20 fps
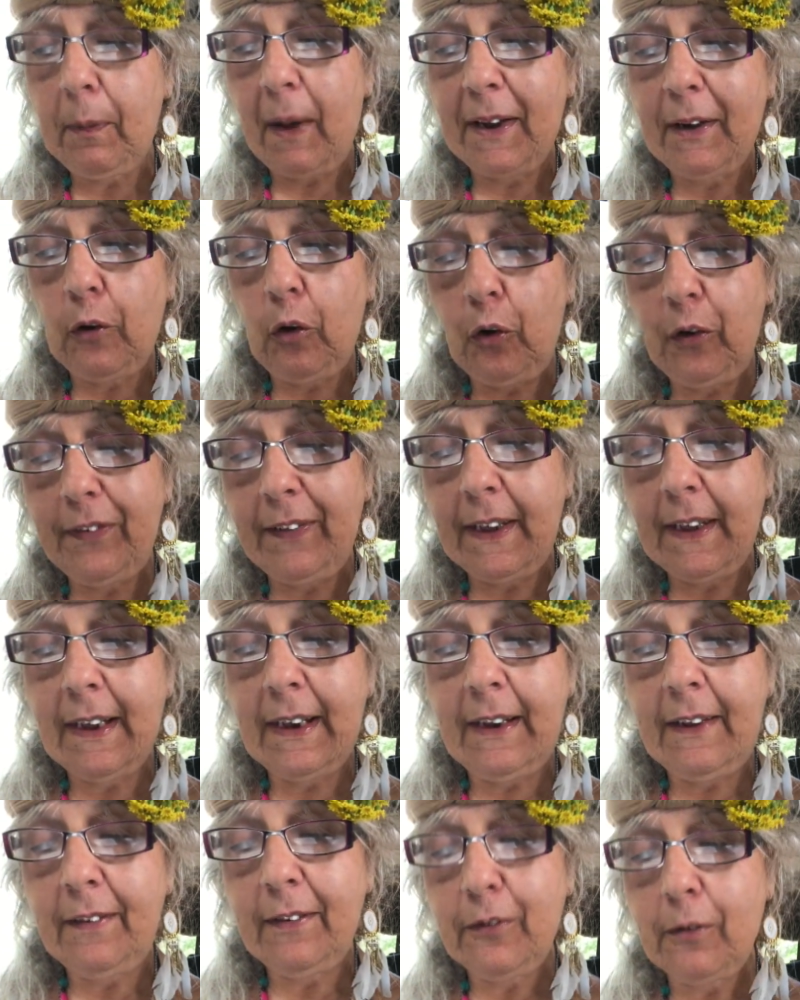by causing an
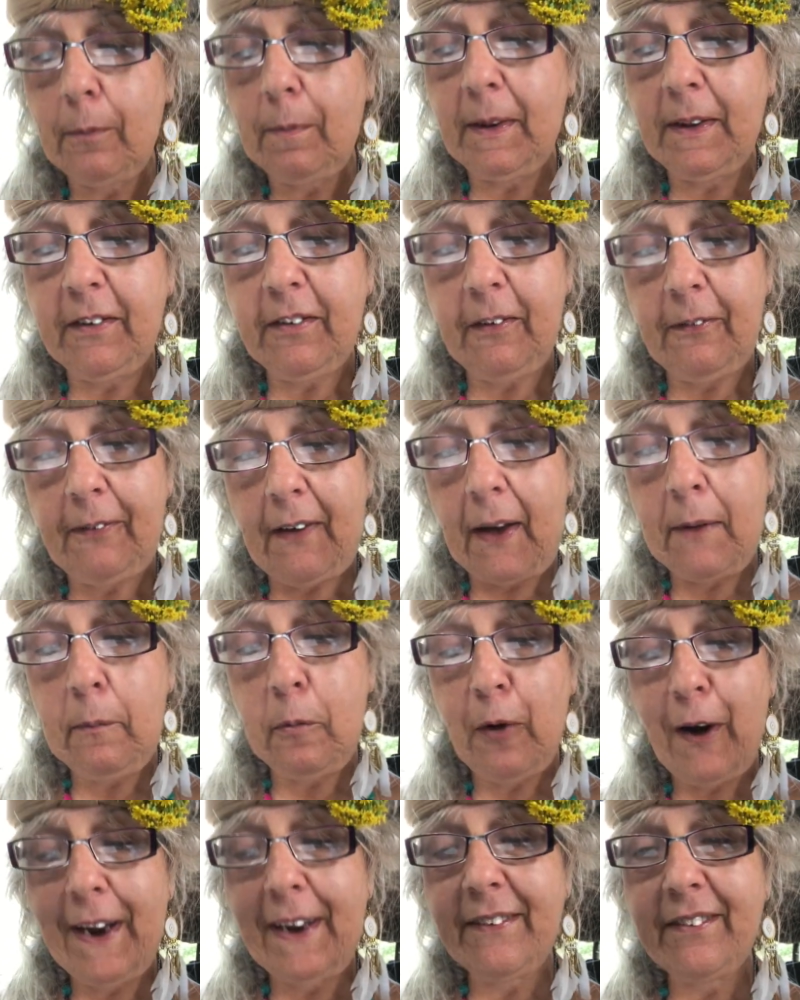instrument to
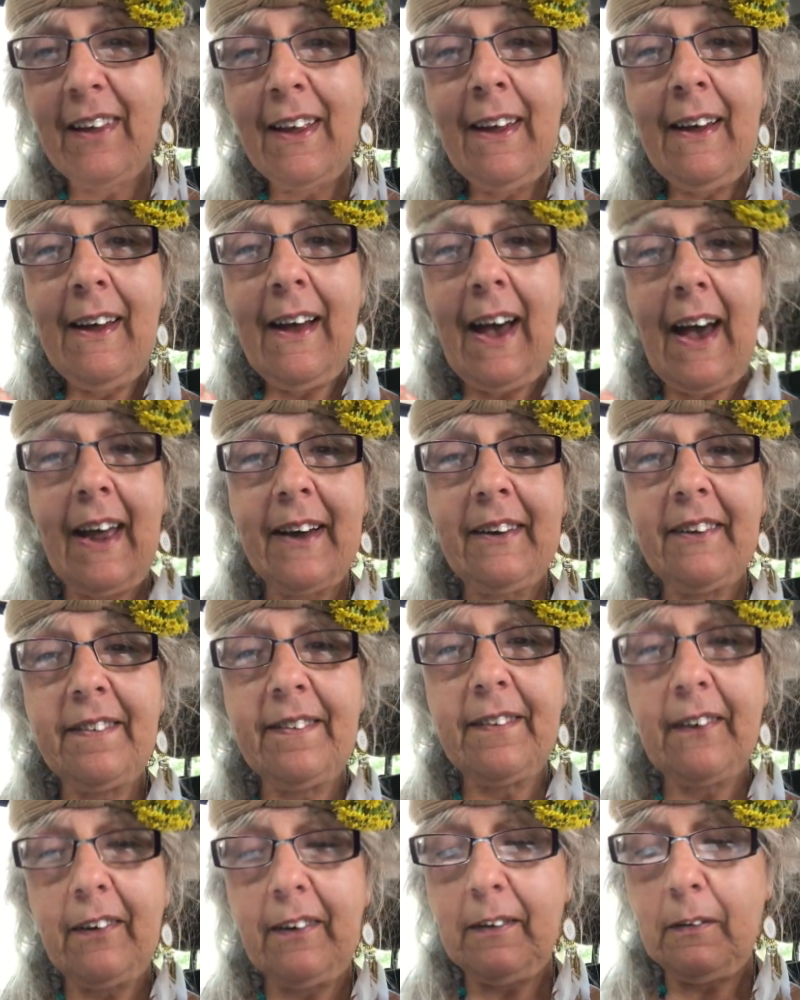vibrate at a
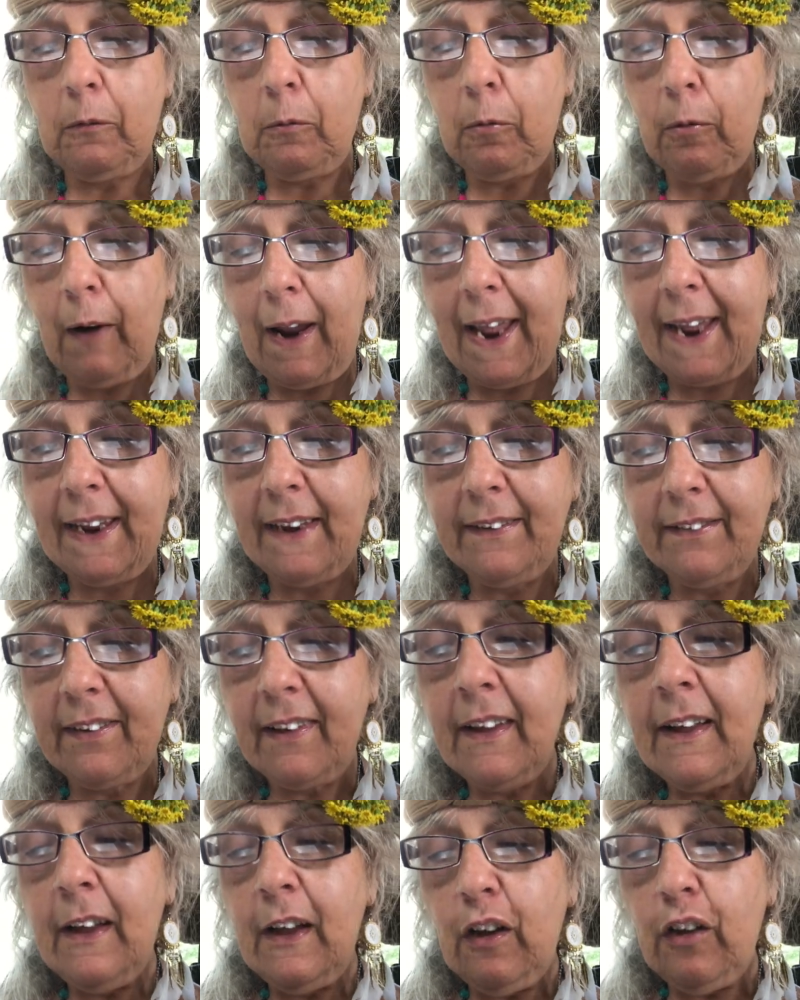certain rate,
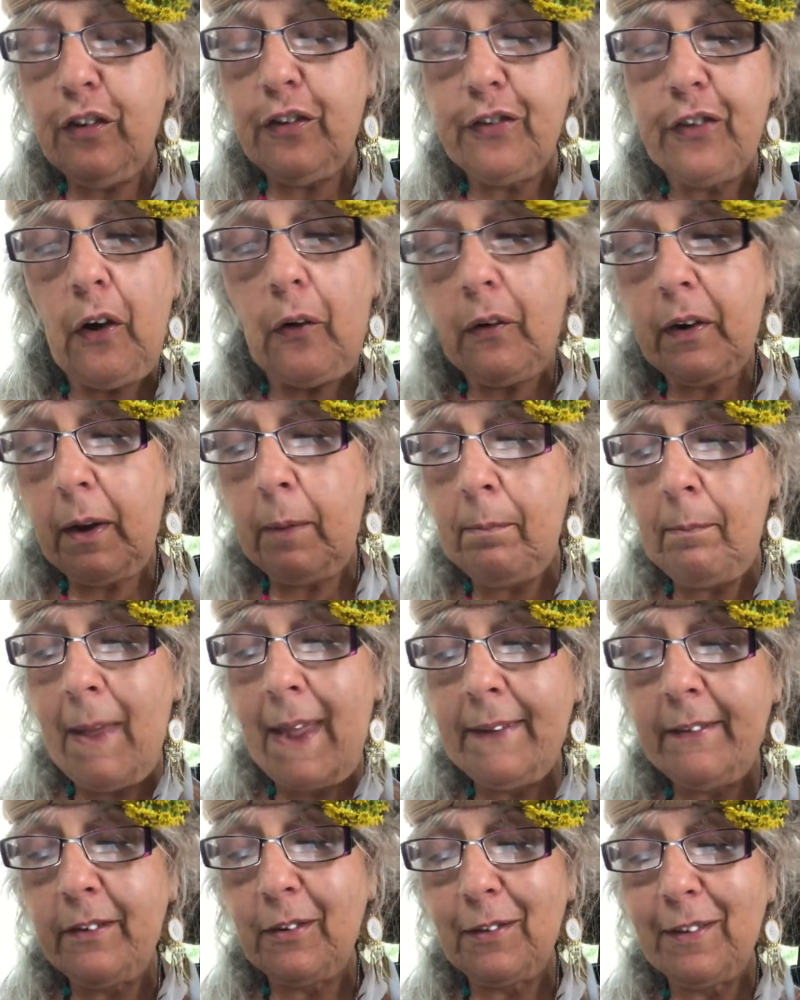so can
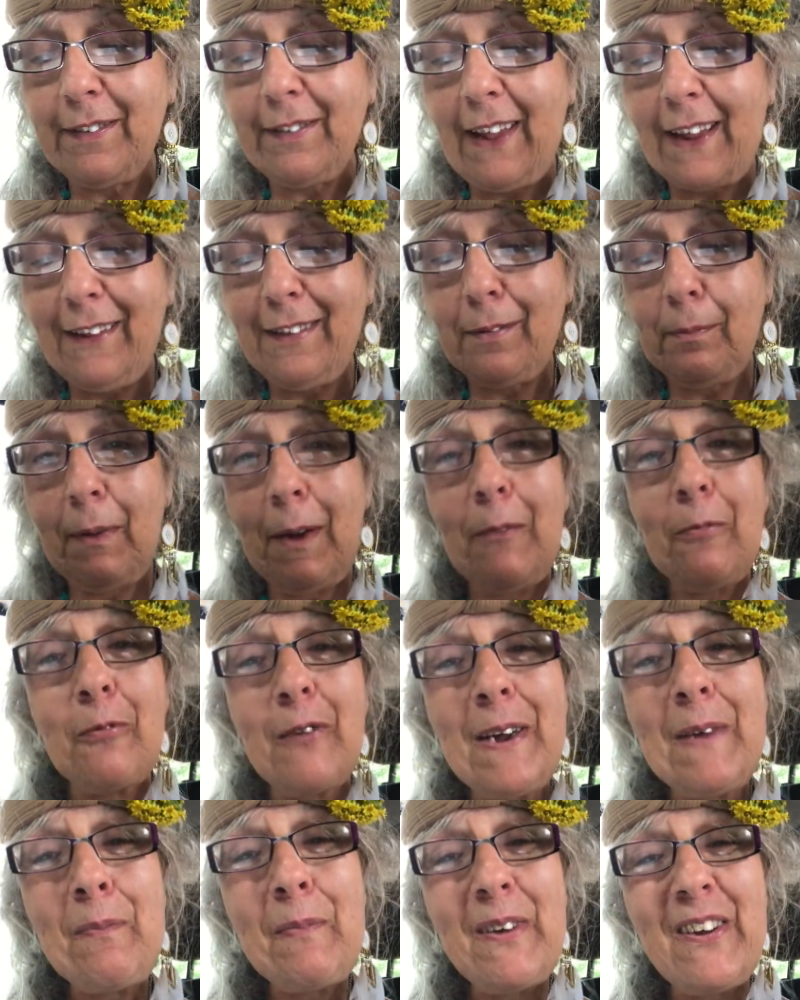mental states be
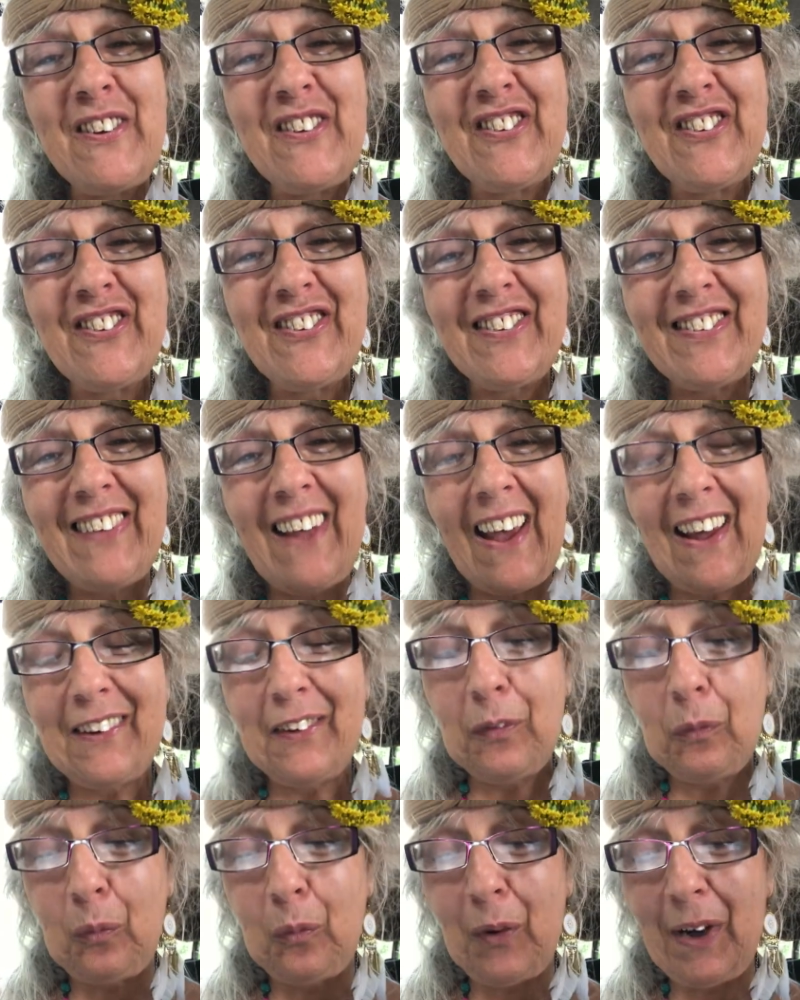reproduced
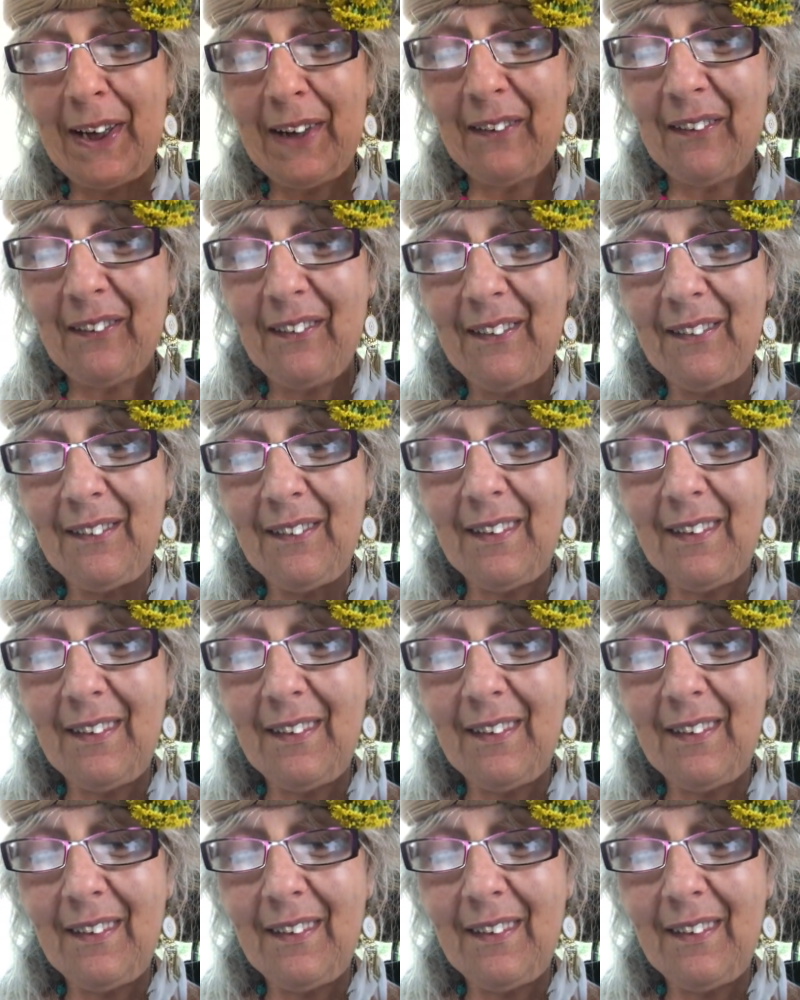at will.